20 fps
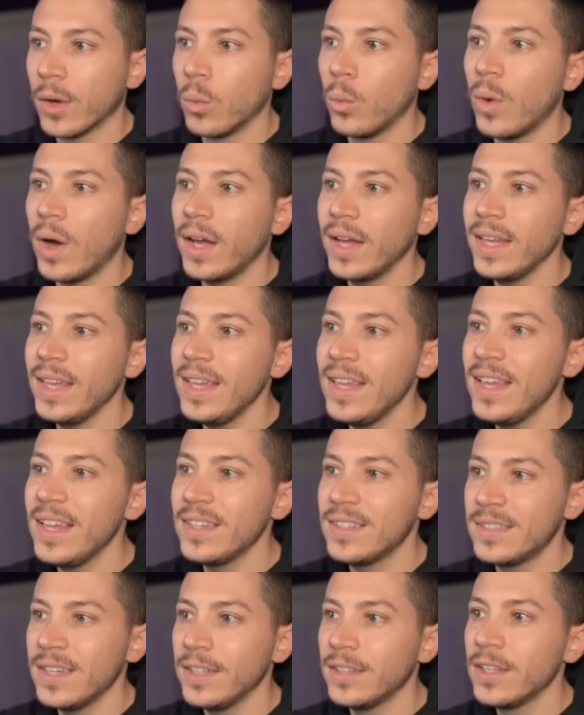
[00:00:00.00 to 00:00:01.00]
Why
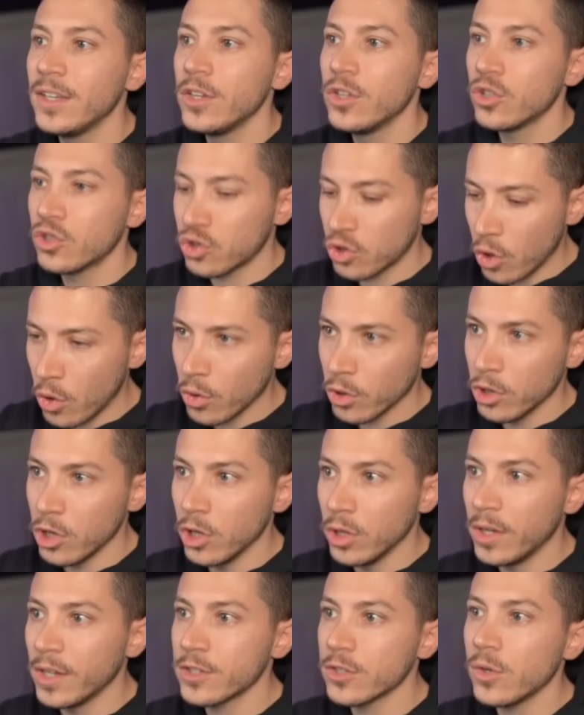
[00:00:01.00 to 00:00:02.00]
is it so
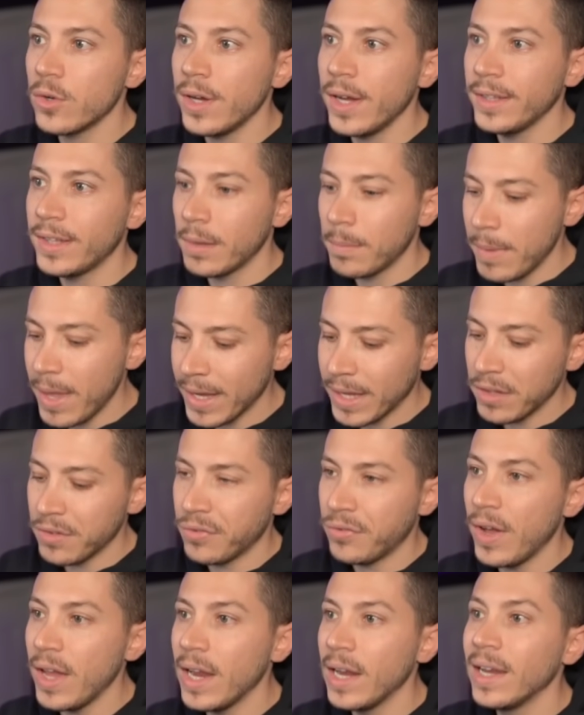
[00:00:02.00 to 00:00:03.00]
good? Let's go ahead and make it
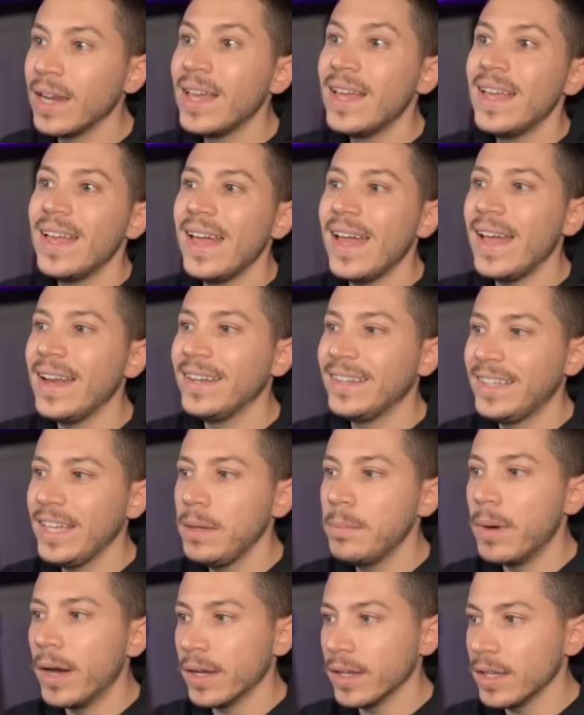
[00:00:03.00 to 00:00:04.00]
fail and
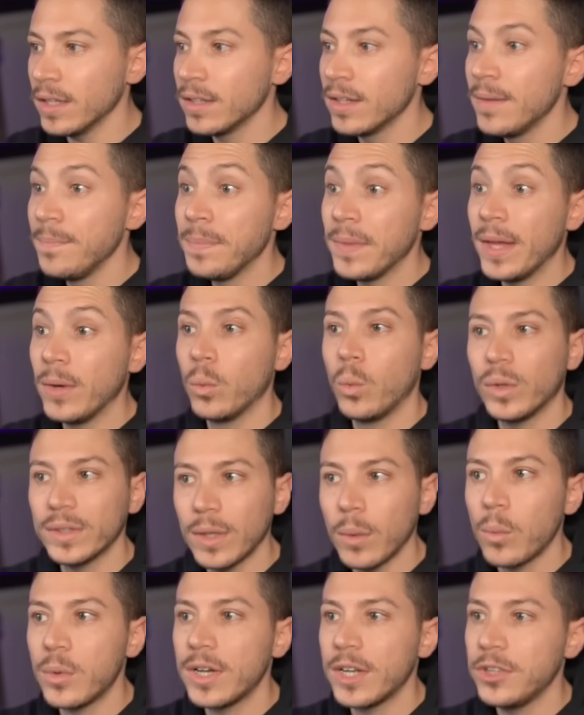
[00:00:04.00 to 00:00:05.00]
debug it. And what I
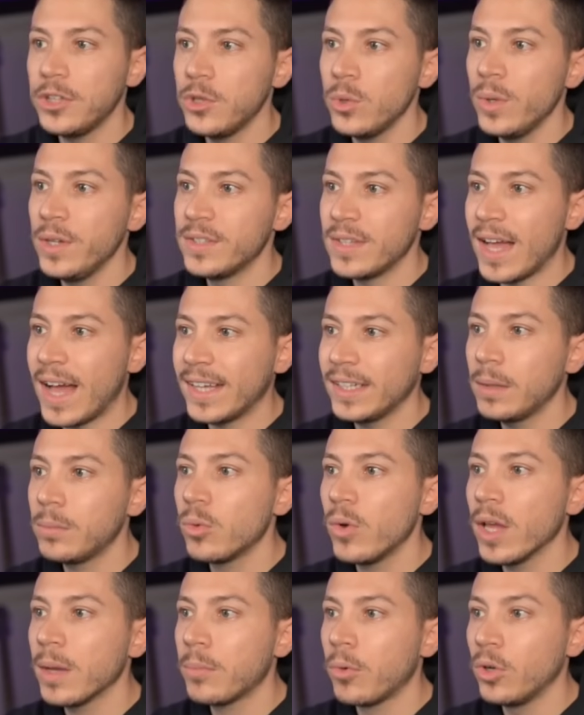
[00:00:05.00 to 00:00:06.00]
want to do is add a
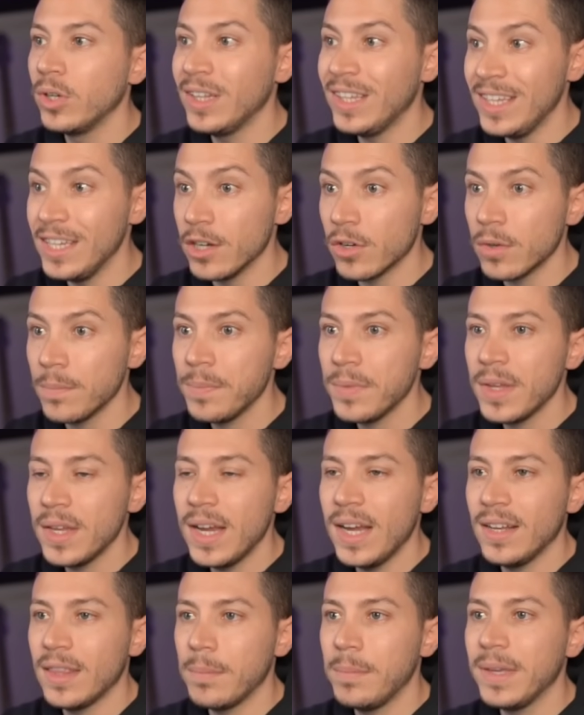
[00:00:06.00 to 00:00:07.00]
breakpoint here
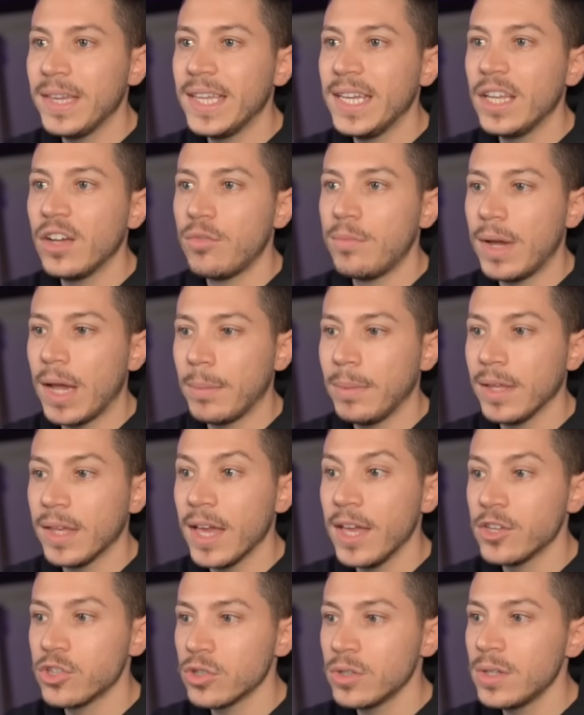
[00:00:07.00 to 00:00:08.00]
in the beginning of my
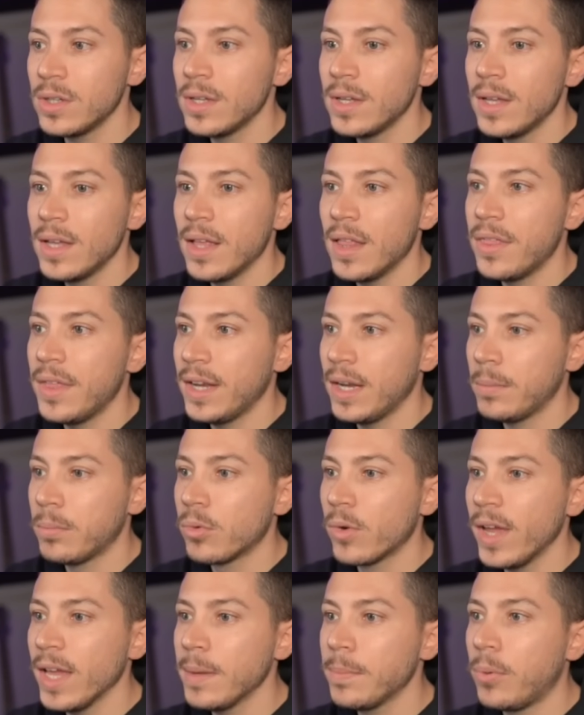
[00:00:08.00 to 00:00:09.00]
application, then a
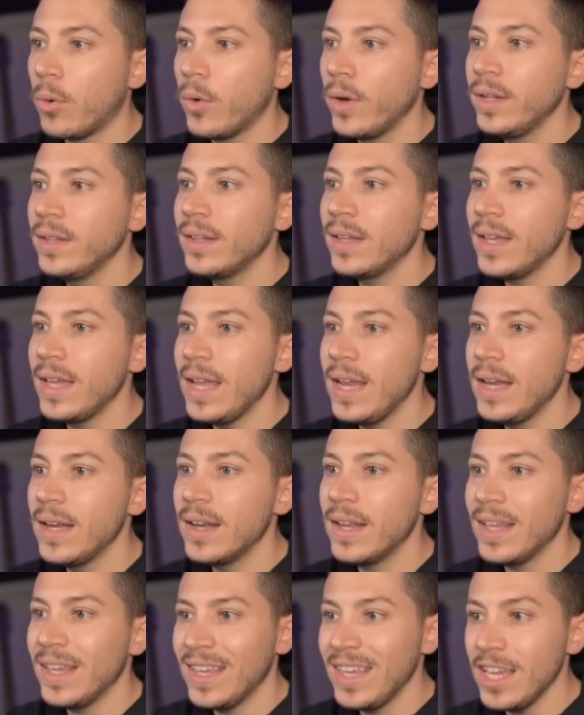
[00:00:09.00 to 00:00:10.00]
breakpoint in
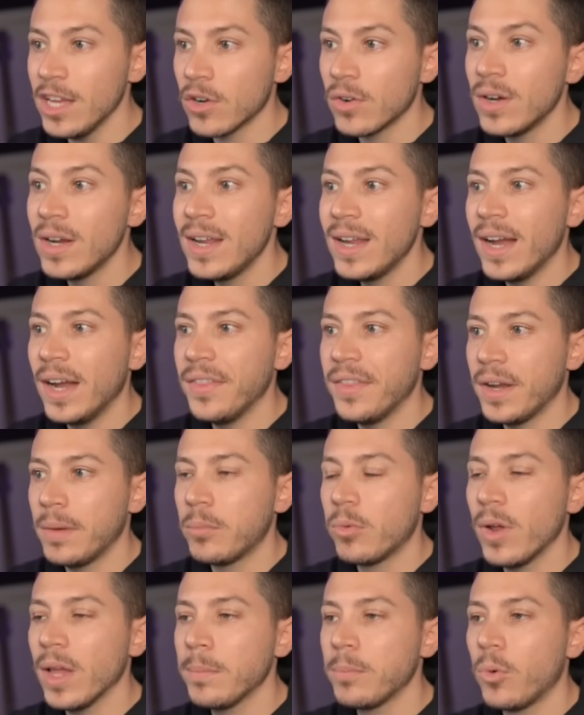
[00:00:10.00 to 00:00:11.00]
here, and then a
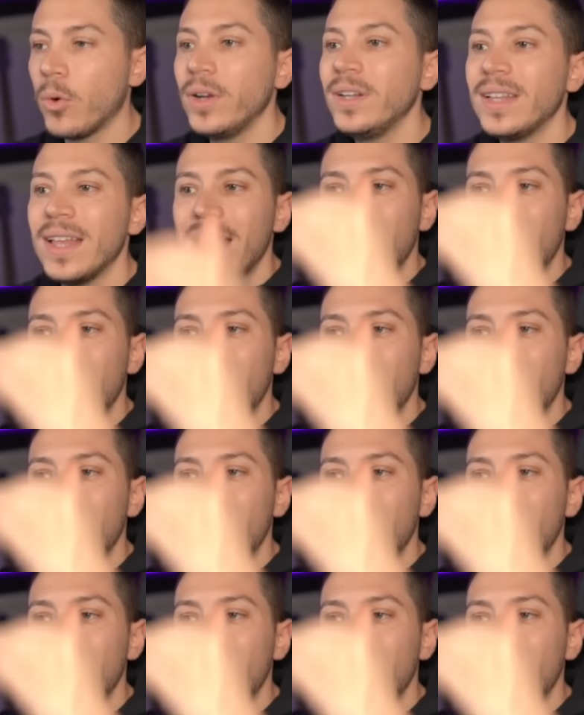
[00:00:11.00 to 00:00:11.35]
breakpoint